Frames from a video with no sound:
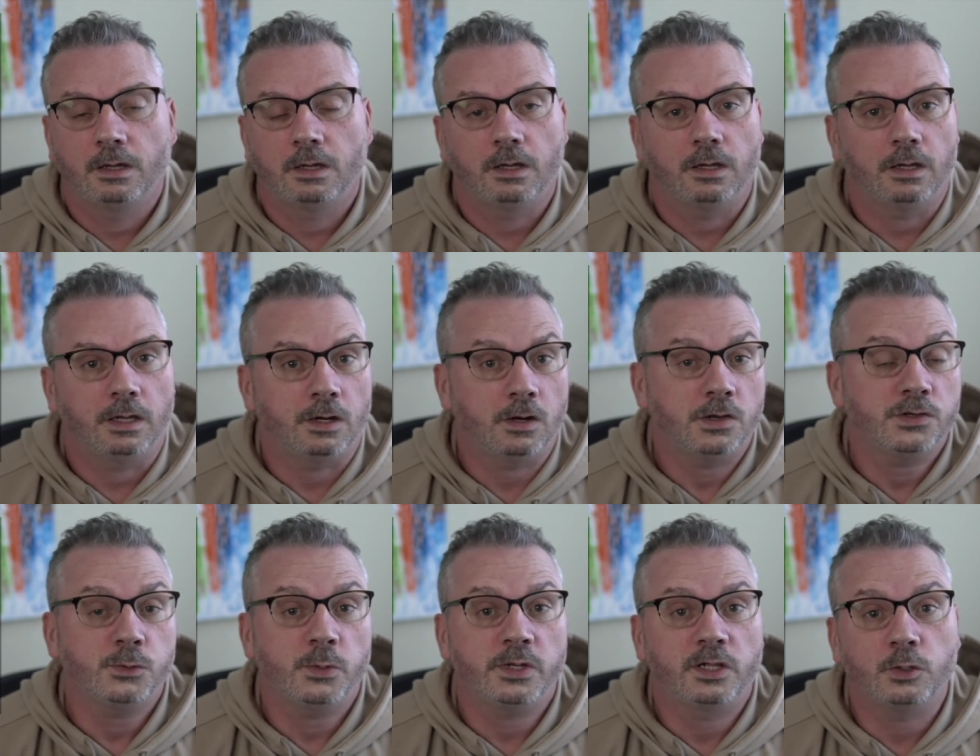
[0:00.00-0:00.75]
It
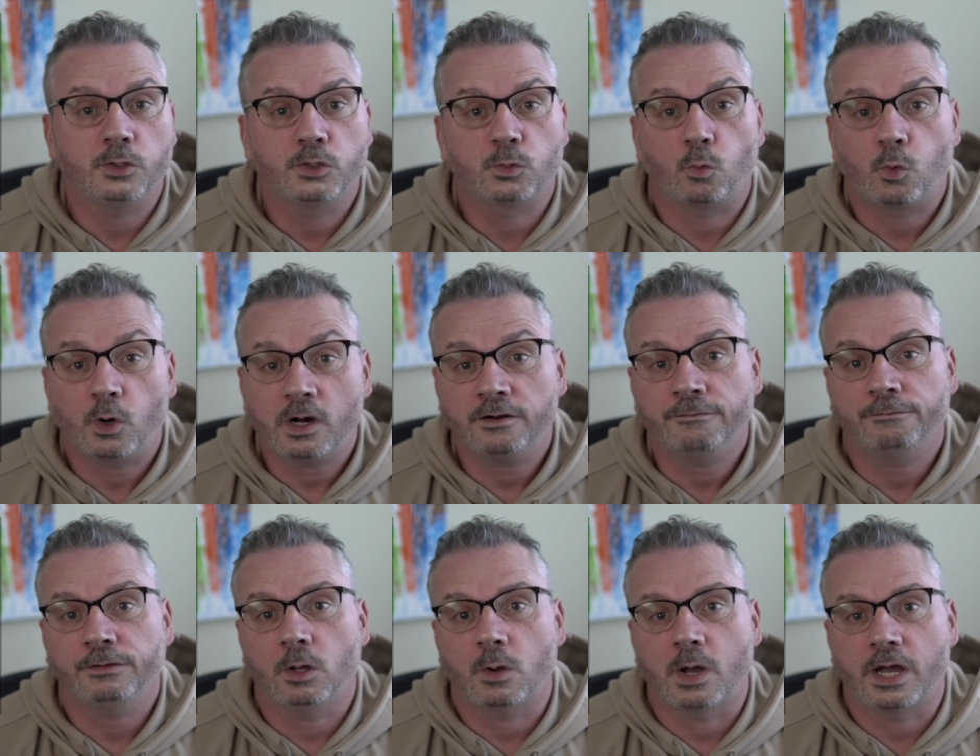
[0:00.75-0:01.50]
also includes
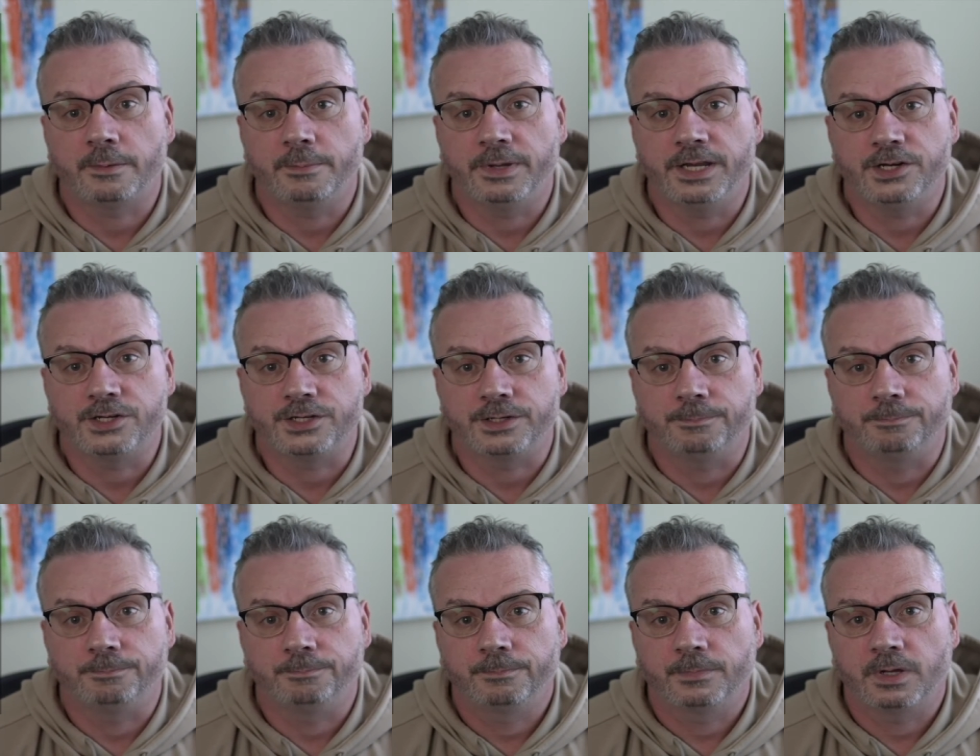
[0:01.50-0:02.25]
workflow automation,
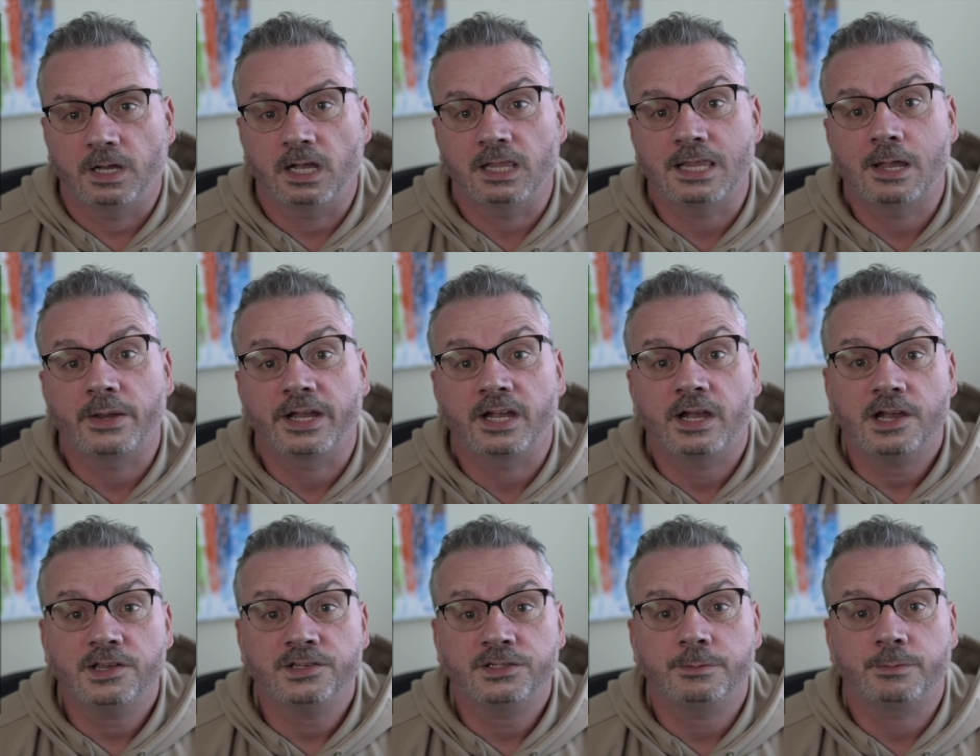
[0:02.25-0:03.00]
allowing
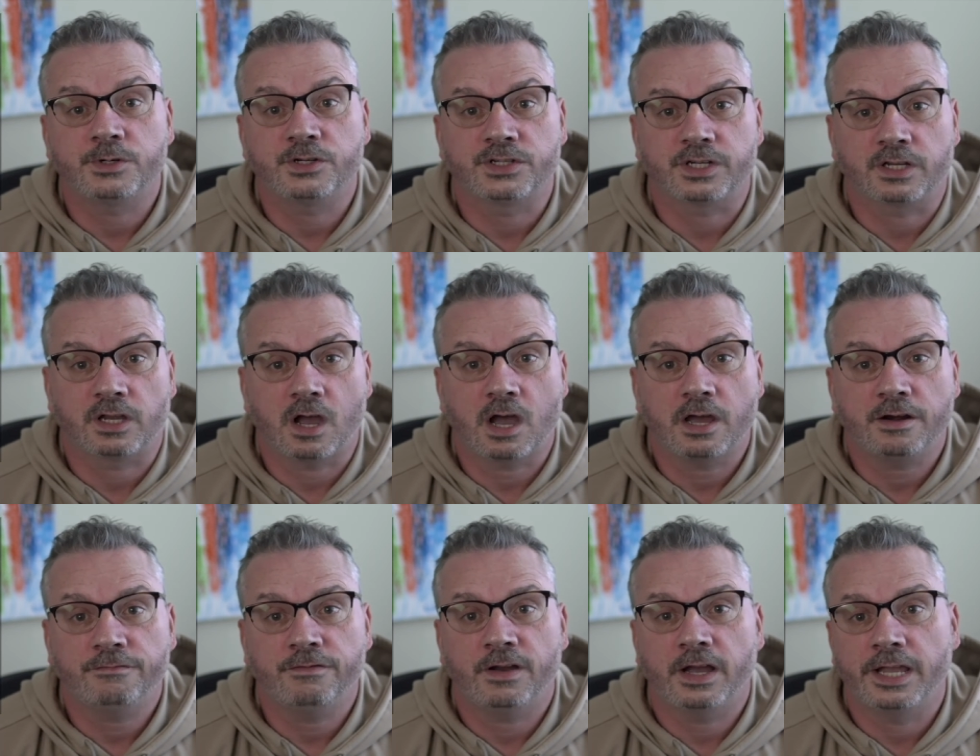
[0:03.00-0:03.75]
customers to
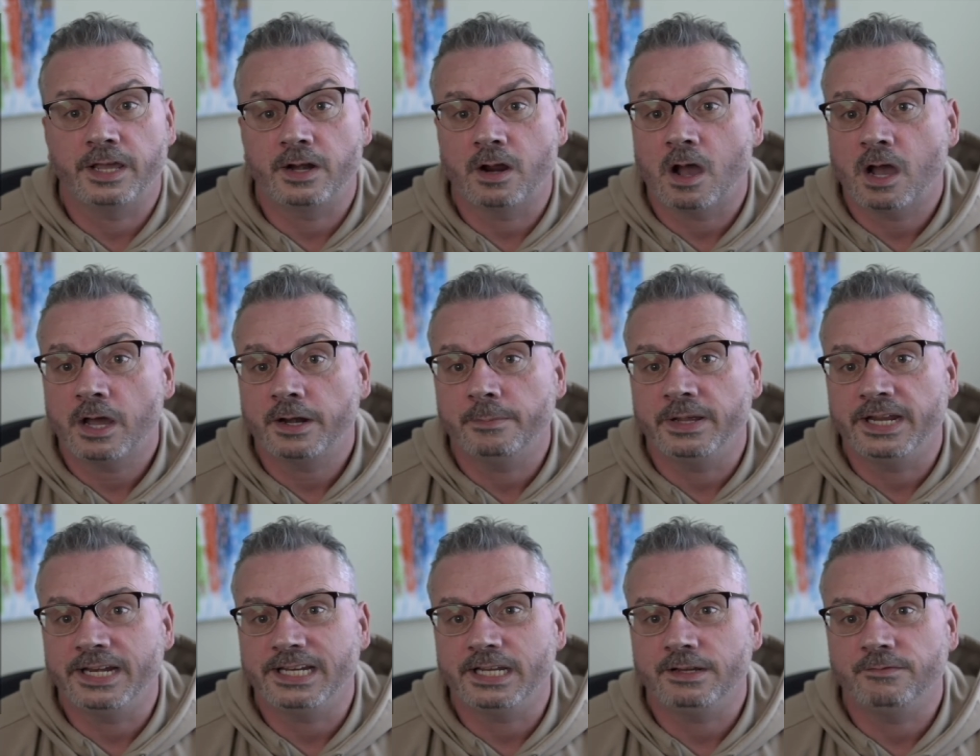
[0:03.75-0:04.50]
codify and
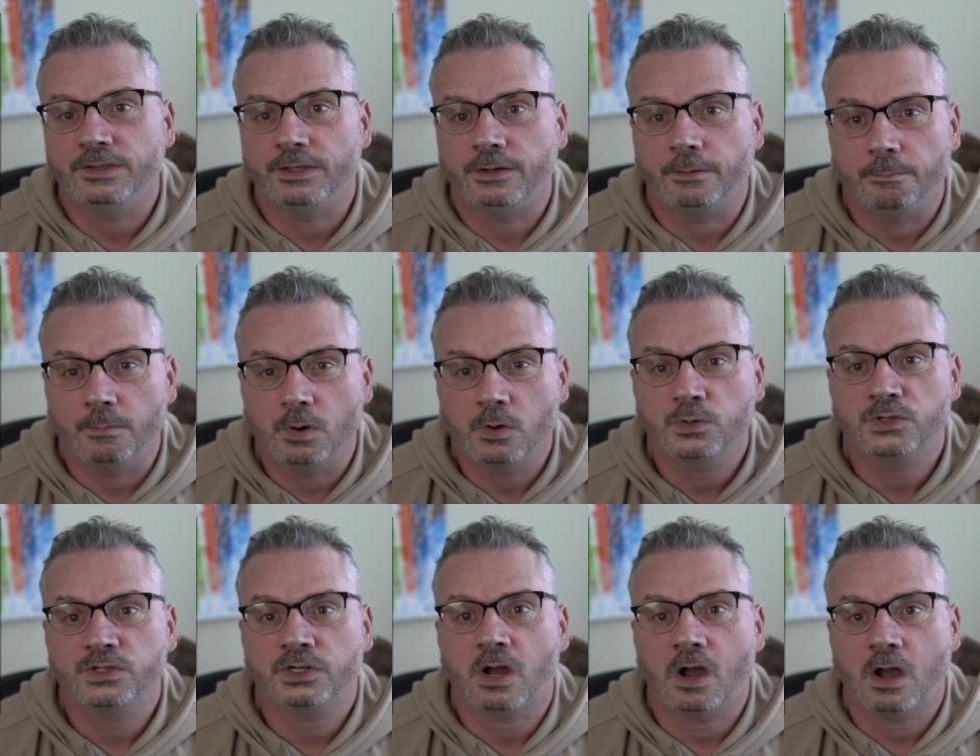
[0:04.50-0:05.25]
automate even their
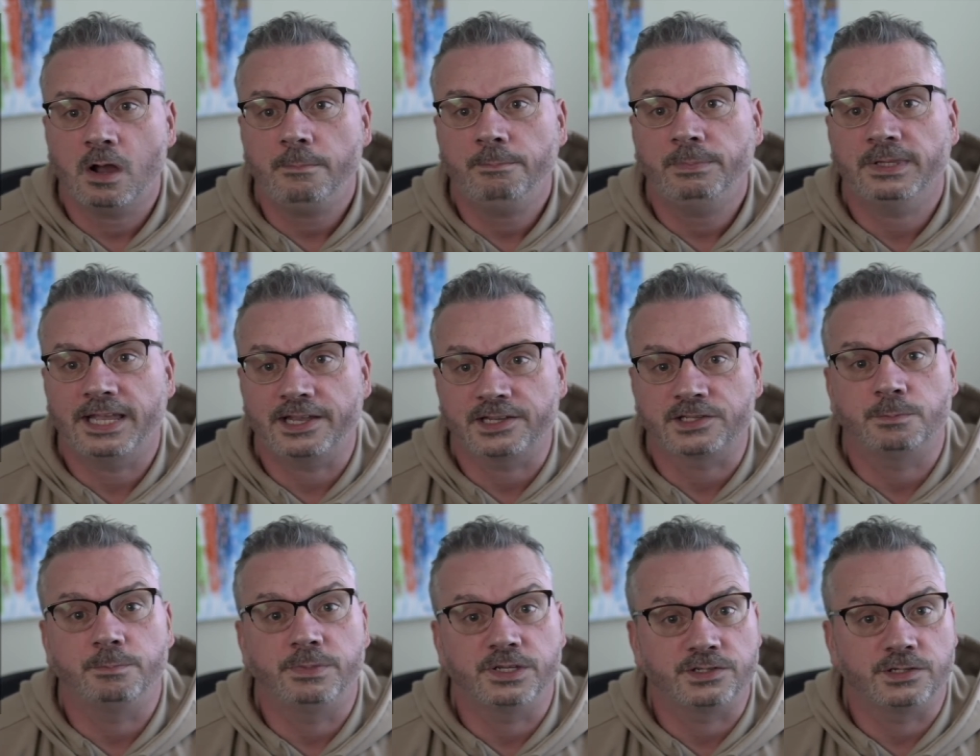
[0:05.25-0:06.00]
most complex
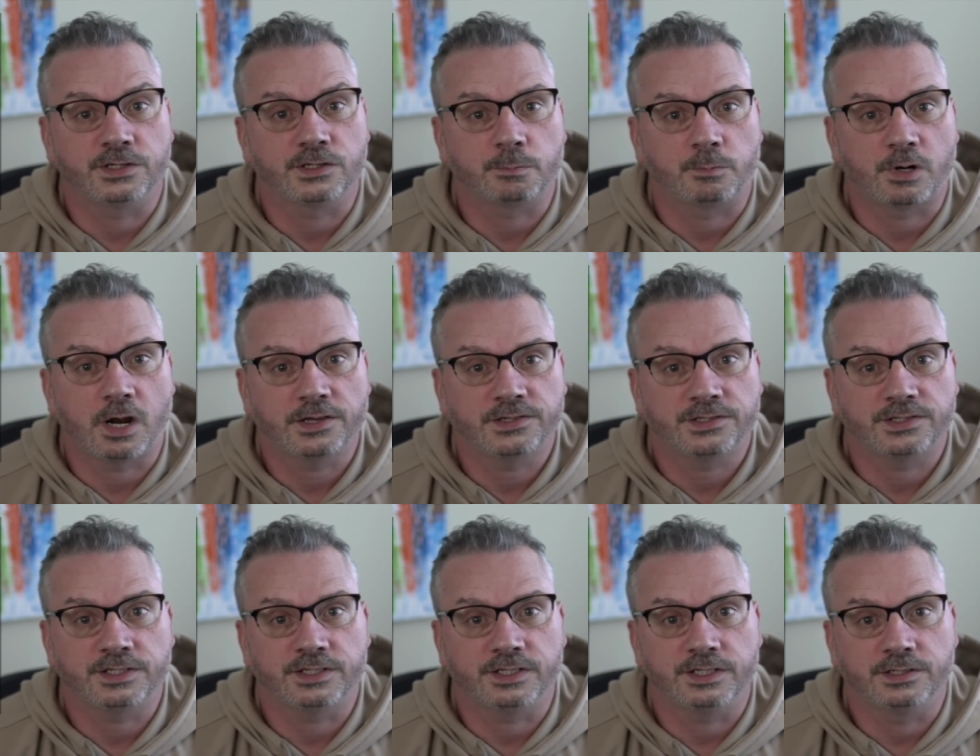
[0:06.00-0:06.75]
business
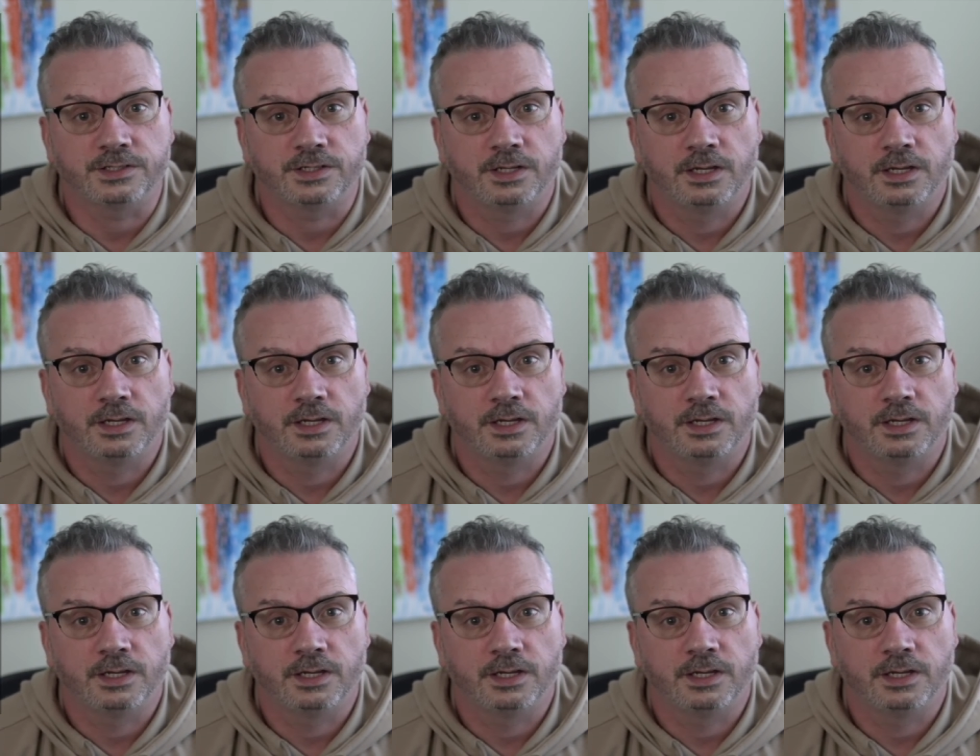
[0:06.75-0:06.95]
processes,